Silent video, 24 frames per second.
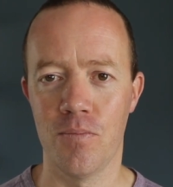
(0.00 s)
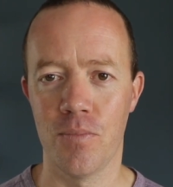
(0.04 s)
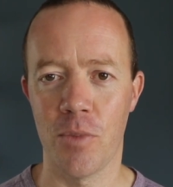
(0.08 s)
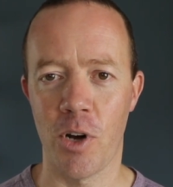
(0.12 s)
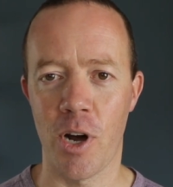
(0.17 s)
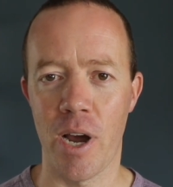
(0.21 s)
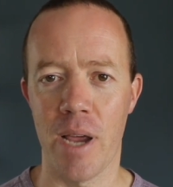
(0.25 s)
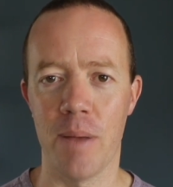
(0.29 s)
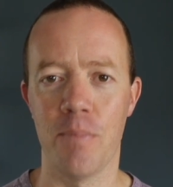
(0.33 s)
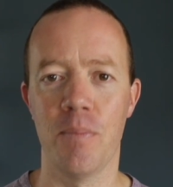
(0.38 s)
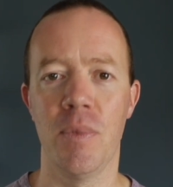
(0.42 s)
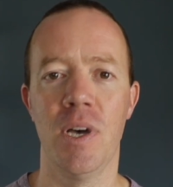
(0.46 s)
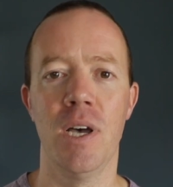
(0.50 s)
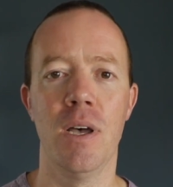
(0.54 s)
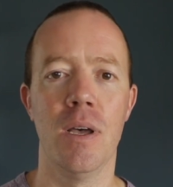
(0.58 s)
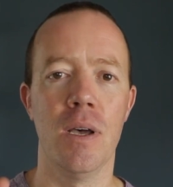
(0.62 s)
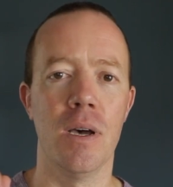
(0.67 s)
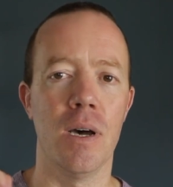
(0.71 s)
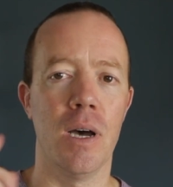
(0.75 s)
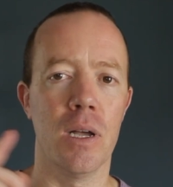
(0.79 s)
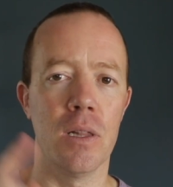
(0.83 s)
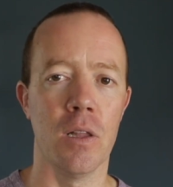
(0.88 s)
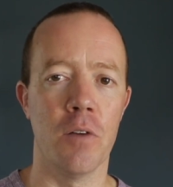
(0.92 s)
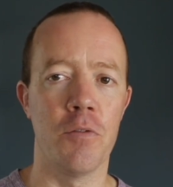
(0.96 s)
All right,
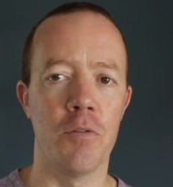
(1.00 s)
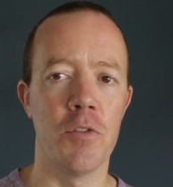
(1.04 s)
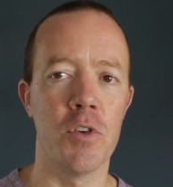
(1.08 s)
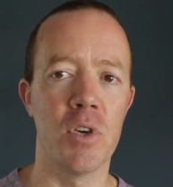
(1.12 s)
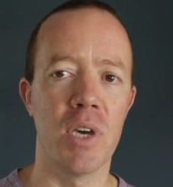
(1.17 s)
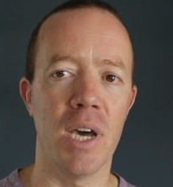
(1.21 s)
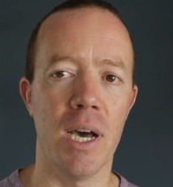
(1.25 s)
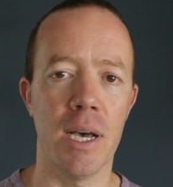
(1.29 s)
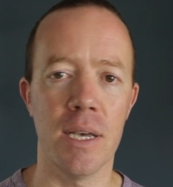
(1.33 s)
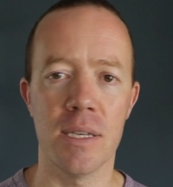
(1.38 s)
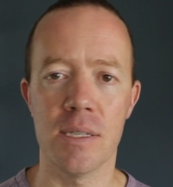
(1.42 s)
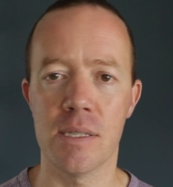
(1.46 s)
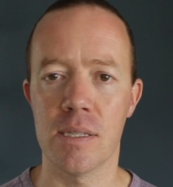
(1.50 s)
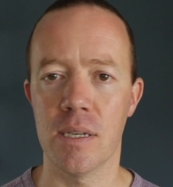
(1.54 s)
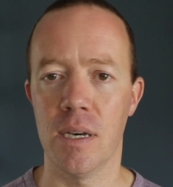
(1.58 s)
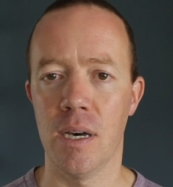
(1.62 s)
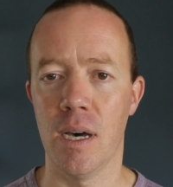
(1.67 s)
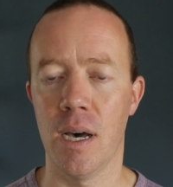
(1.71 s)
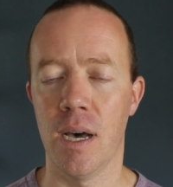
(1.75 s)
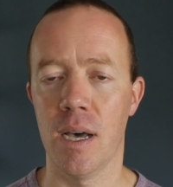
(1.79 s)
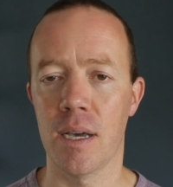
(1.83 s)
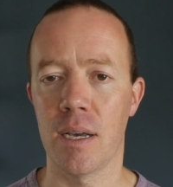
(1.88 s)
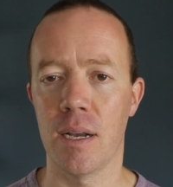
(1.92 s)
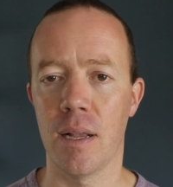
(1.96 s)
I love you guys.
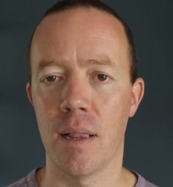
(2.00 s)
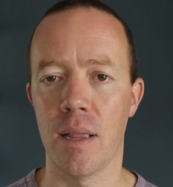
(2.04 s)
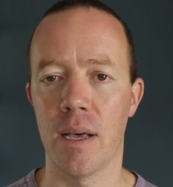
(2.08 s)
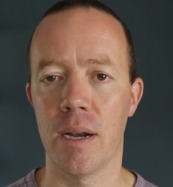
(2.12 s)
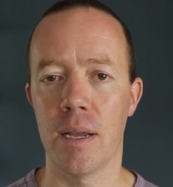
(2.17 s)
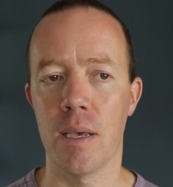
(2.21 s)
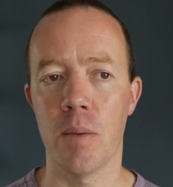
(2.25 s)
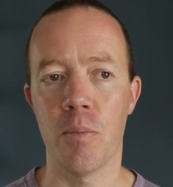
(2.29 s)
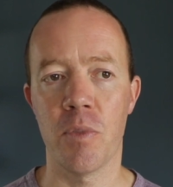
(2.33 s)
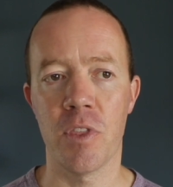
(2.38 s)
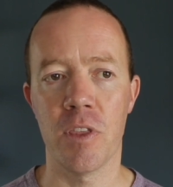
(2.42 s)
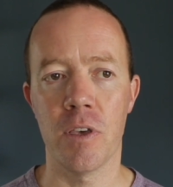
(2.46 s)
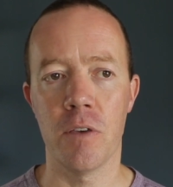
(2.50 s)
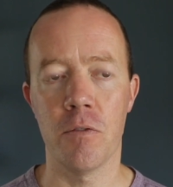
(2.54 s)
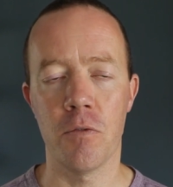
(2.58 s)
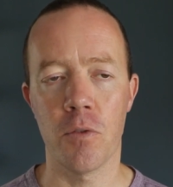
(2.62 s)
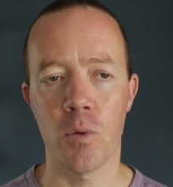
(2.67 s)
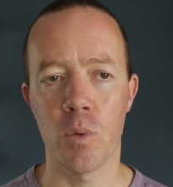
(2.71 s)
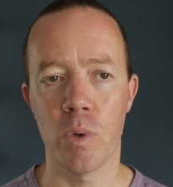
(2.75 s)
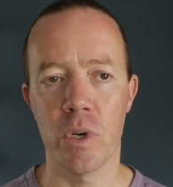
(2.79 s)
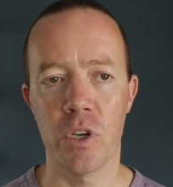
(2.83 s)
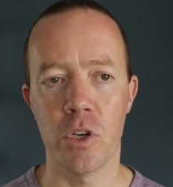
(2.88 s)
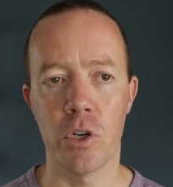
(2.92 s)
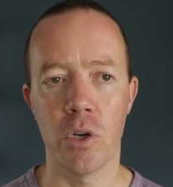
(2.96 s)
I got a lot of empathy
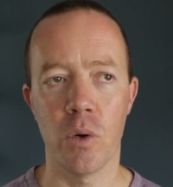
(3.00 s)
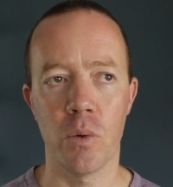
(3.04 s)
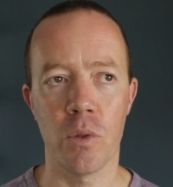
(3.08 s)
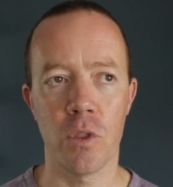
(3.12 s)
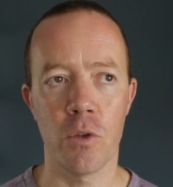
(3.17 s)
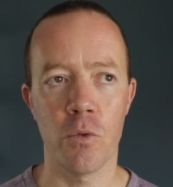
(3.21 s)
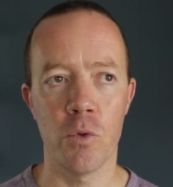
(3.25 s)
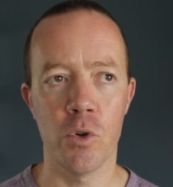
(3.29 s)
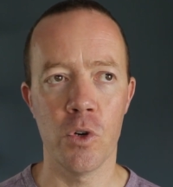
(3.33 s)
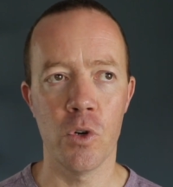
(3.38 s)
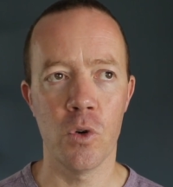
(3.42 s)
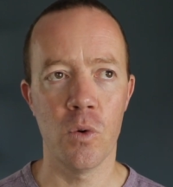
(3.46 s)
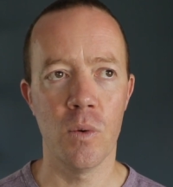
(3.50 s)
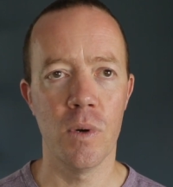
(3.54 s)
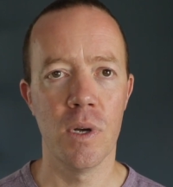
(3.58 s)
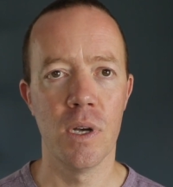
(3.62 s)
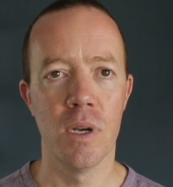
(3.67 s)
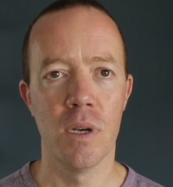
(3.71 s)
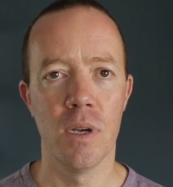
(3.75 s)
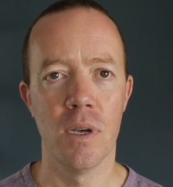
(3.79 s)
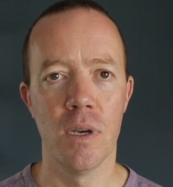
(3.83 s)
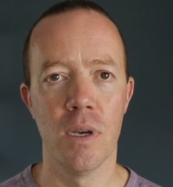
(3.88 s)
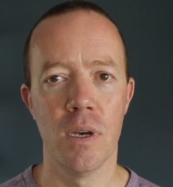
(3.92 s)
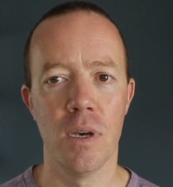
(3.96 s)
for what you're going through,
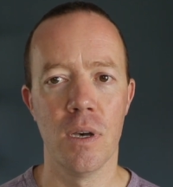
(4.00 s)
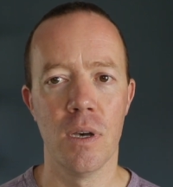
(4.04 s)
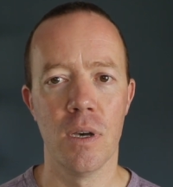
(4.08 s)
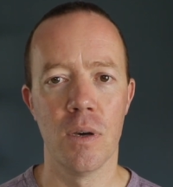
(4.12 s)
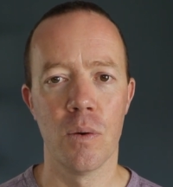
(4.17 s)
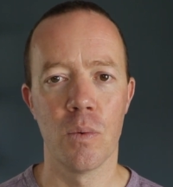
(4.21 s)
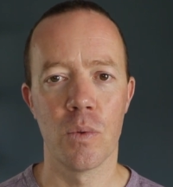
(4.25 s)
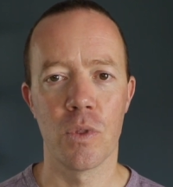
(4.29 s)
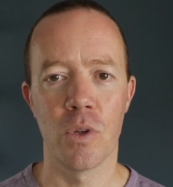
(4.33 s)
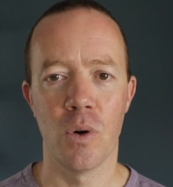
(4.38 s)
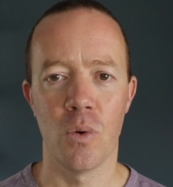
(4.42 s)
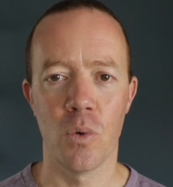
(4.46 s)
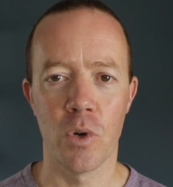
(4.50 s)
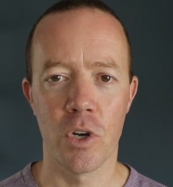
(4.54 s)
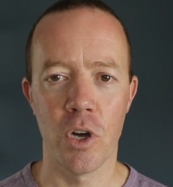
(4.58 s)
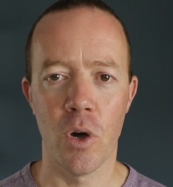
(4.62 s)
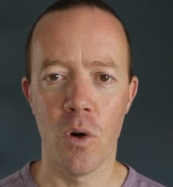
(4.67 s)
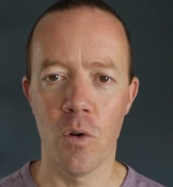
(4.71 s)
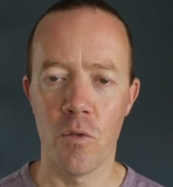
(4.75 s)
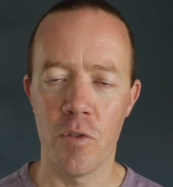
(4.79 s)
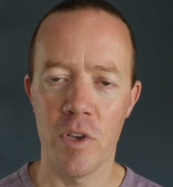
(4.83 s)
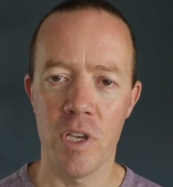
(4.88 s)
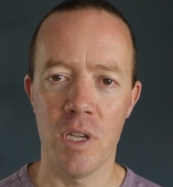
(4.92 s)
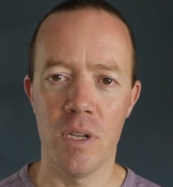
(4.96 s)
the whole
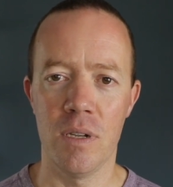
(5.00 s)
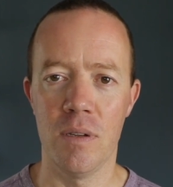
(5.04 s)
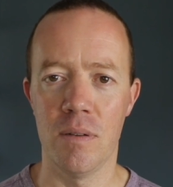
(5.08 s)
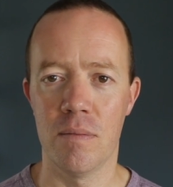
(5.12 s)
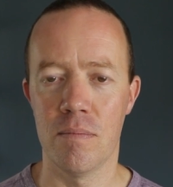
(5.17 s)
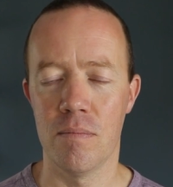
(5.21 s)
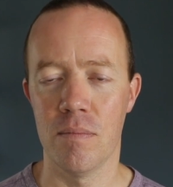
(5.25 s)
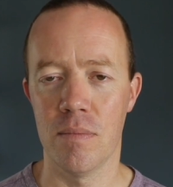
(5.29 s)
COVID,